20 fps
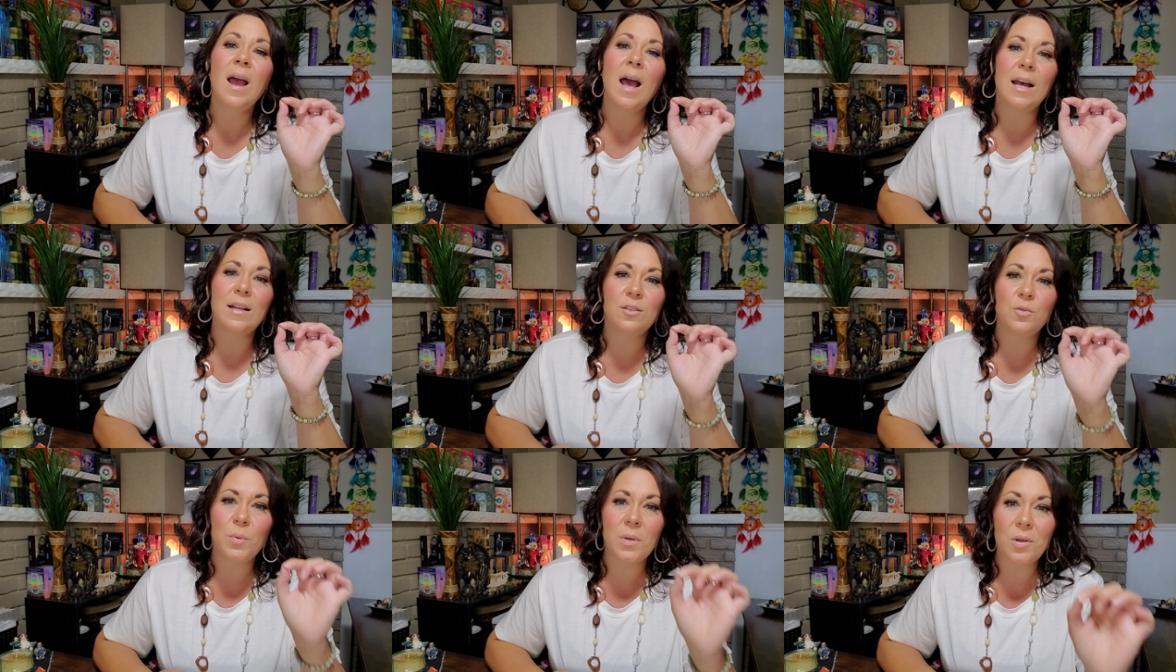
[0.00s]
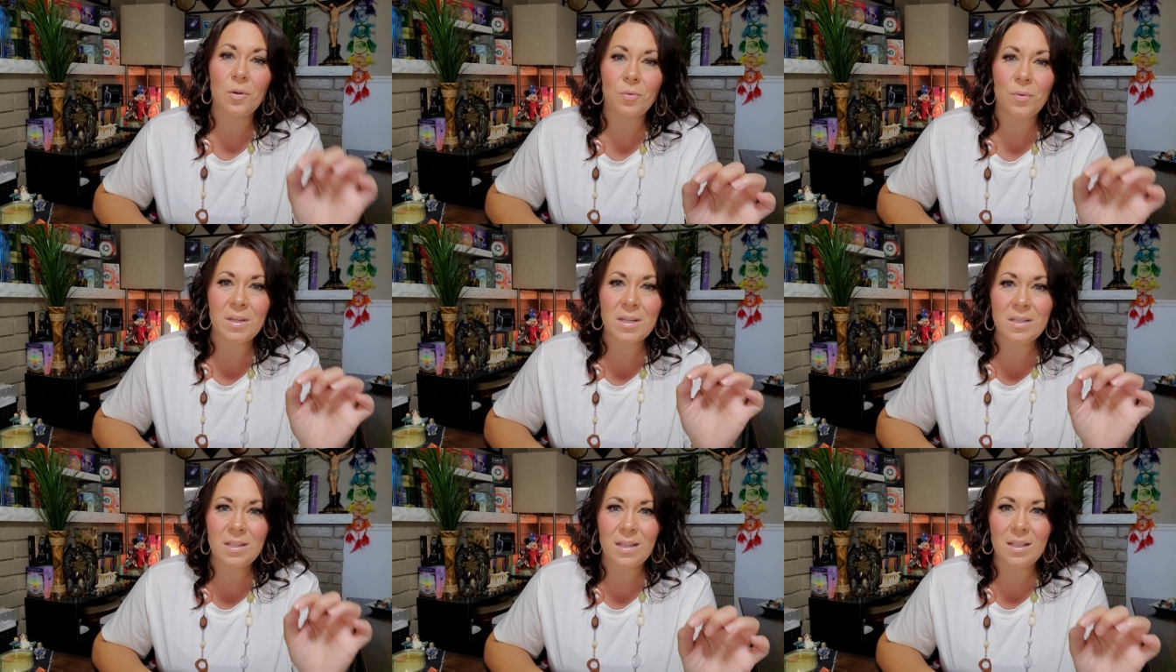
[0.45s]
As we go
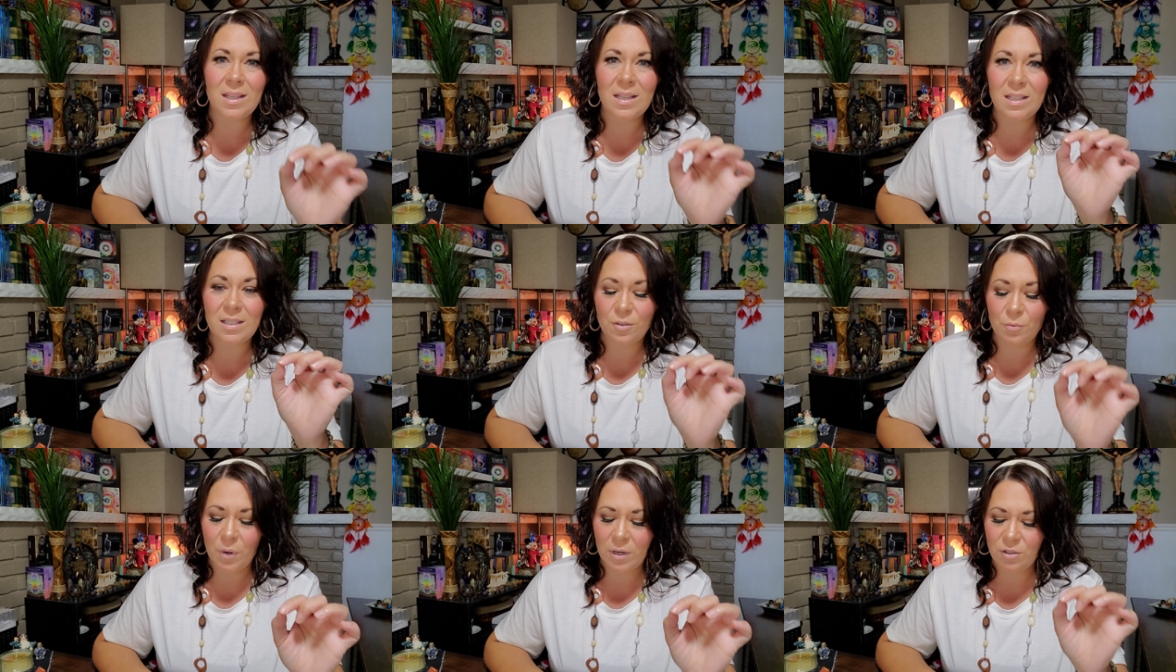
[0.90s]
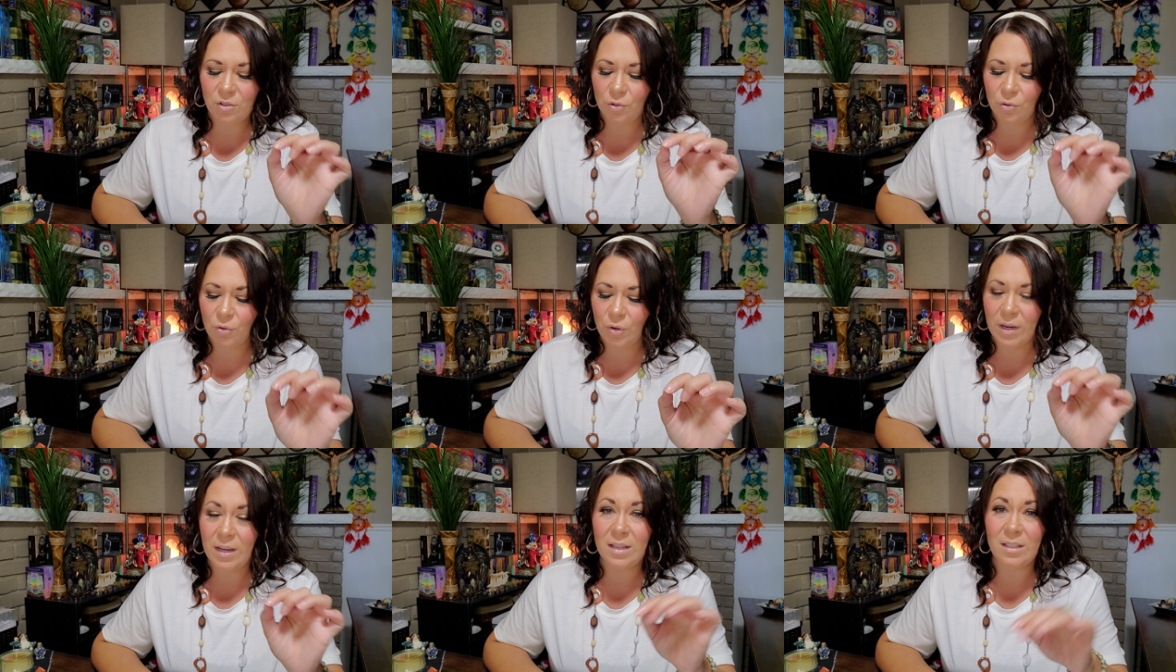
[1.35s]
into these
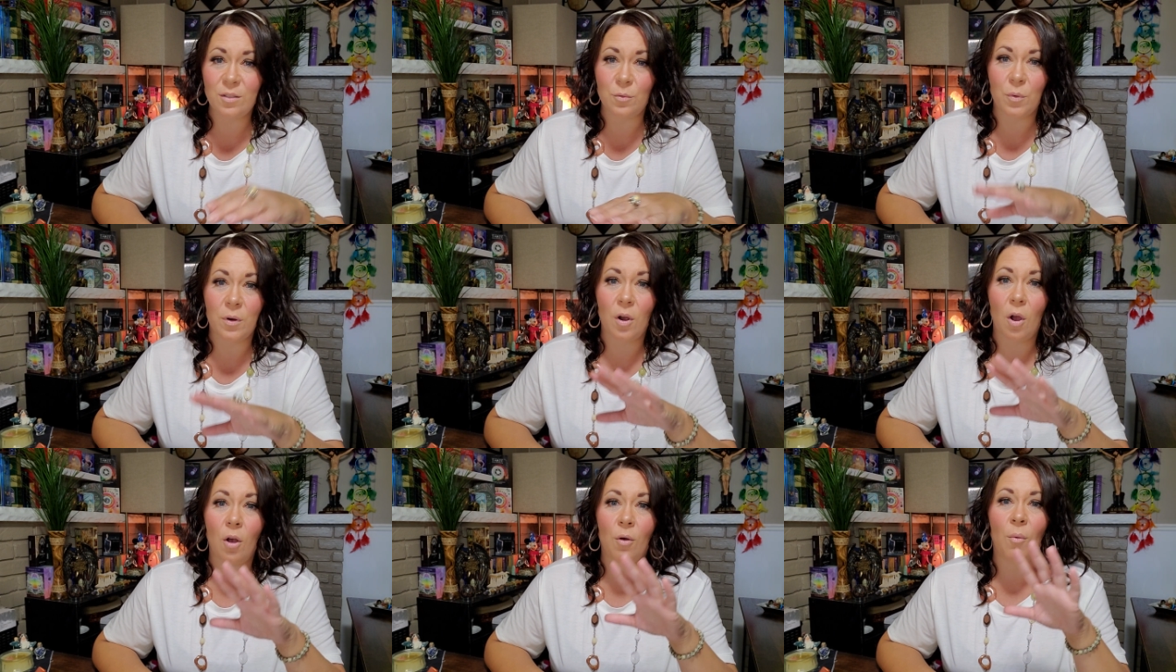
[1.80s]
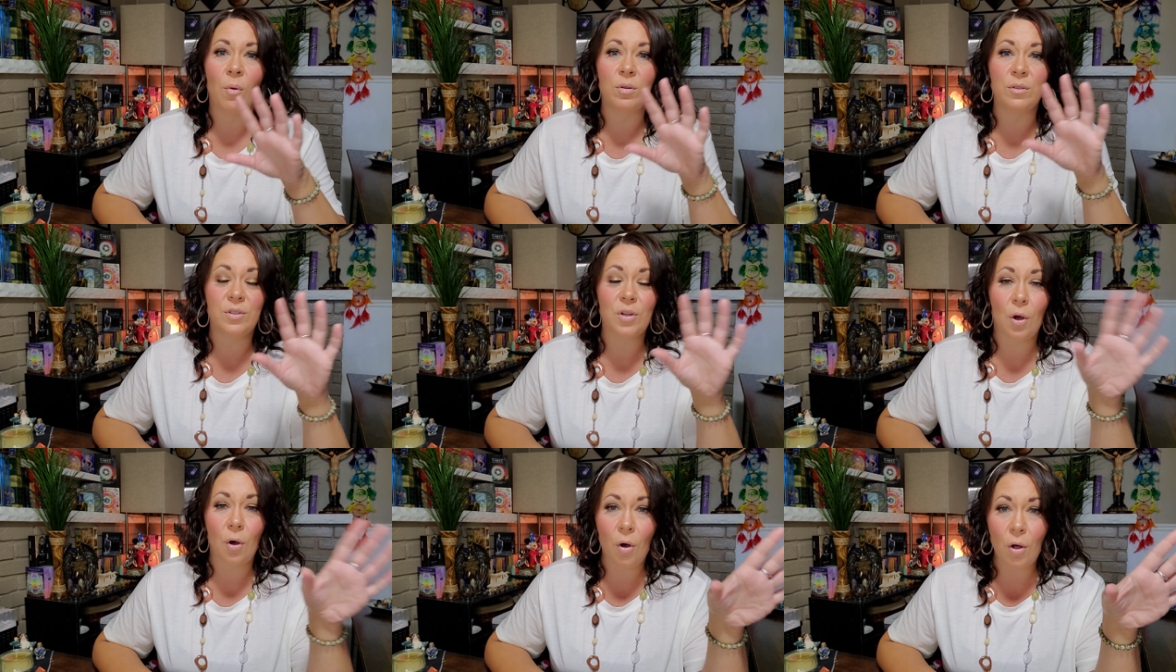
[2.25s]
retrogrades where
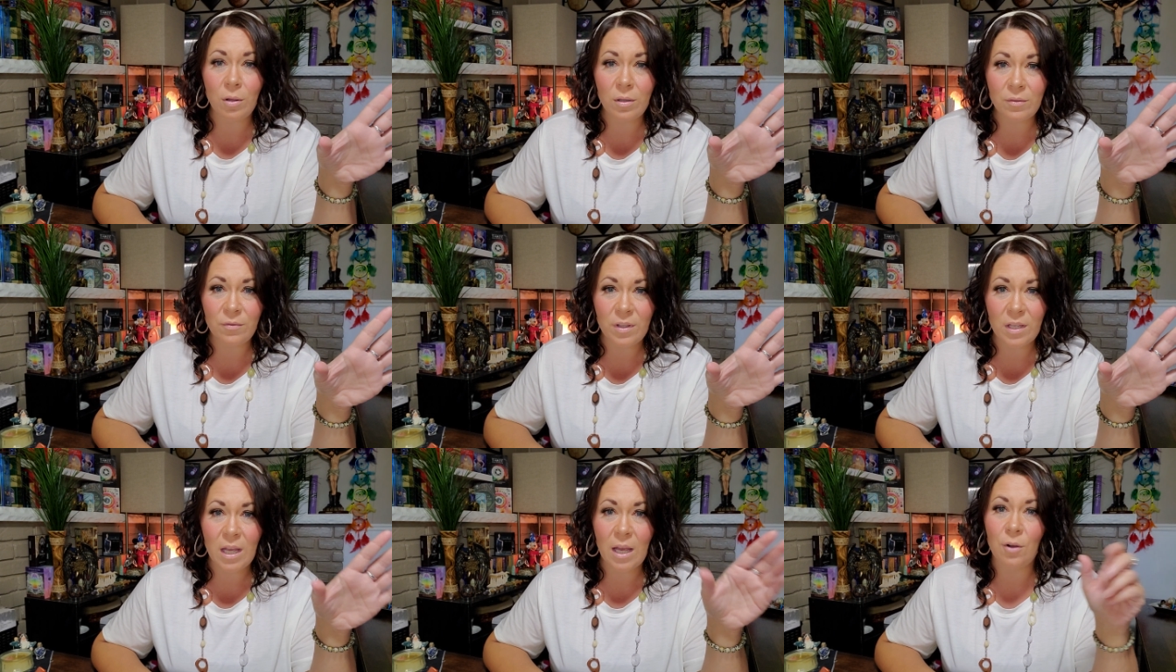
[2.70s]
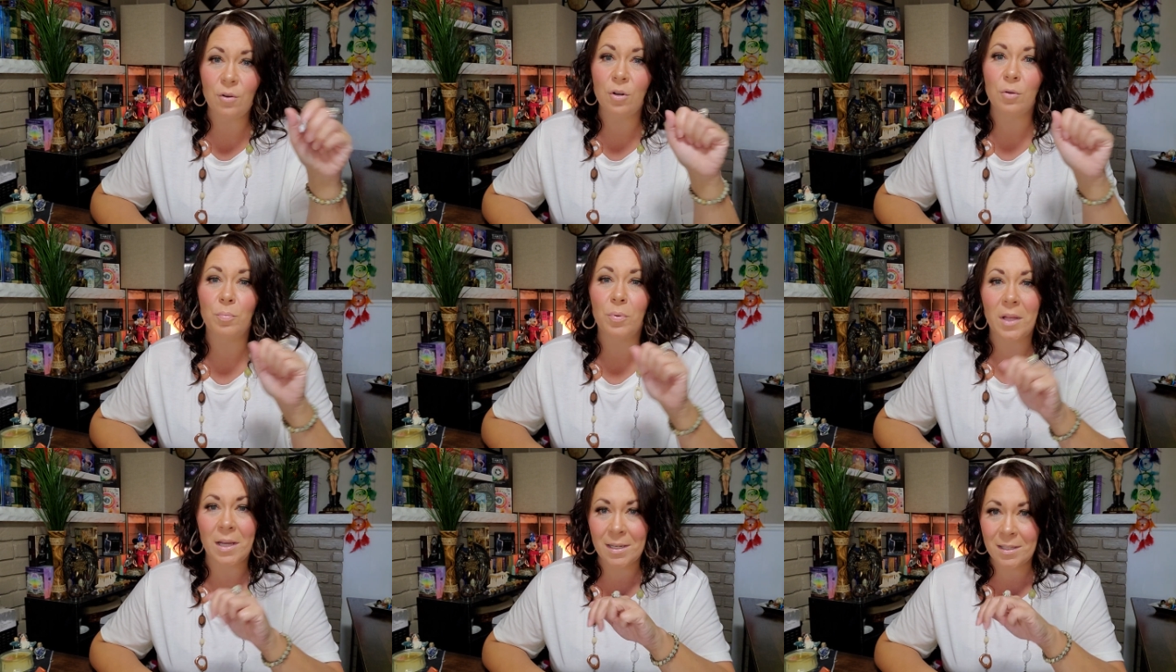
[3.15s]
almost all of the outer
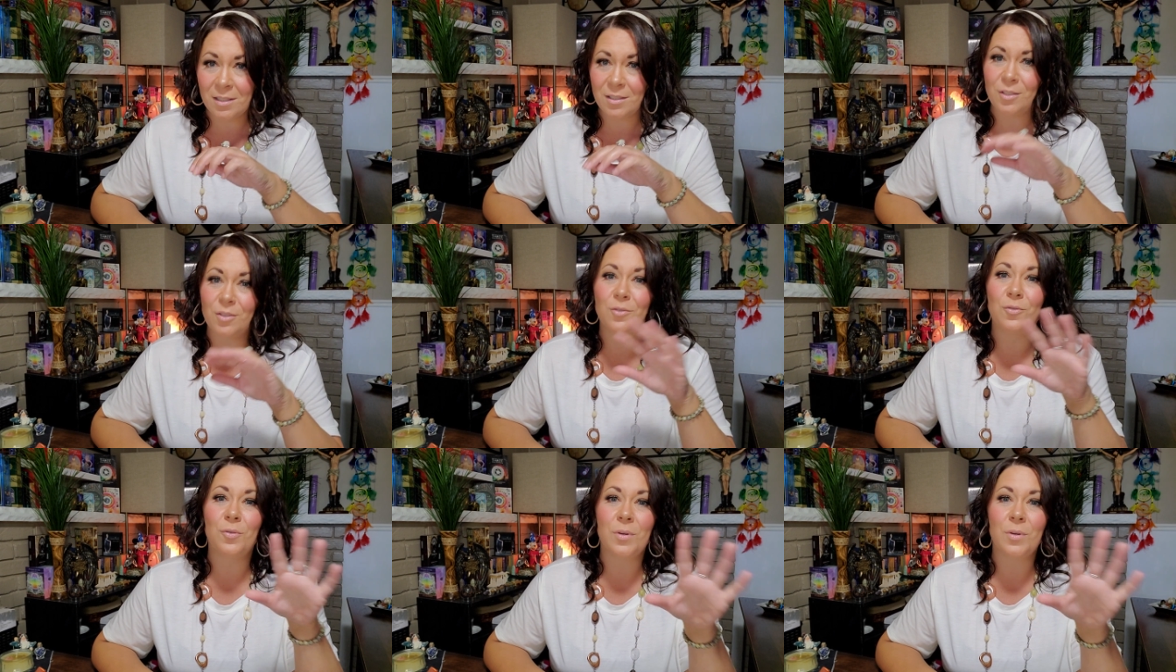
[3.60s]
planets are